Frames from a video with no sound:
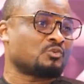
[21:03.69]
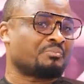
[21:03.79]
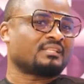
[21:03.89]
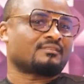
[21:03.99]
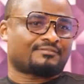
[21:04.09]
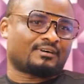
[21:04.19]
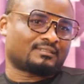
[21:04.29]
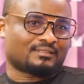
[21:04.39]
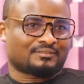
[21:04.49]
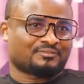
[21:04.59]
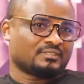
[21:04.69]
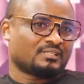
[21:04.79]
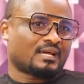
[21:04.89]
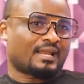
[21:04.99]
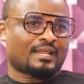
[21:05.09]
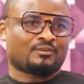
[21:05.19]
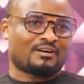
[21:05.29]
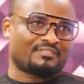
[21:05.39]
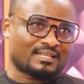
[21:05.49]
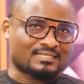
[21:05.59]
to being the father, and I don't
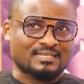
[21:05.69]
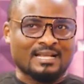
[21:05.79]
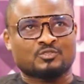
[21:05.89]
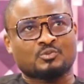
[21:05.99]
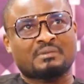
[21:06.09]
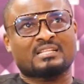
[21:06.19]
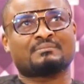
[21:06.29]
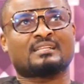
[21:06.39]
have an entitlement